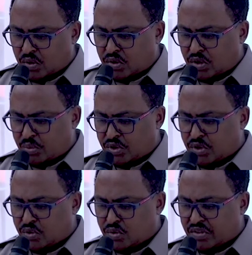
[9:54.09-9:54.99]

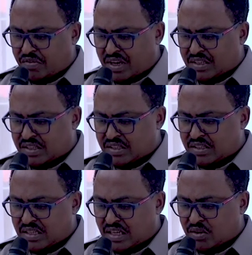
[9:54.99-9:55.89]
contribution to the
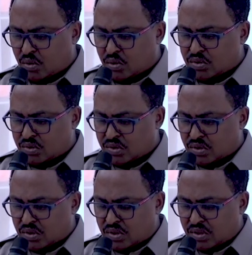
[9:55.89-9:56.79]
factors that cause
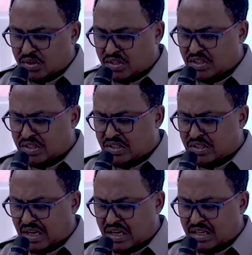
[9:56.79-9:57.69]
this
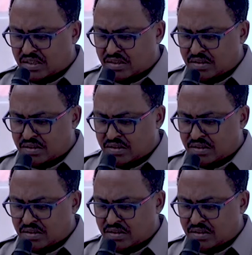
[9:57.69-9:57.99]
challenge.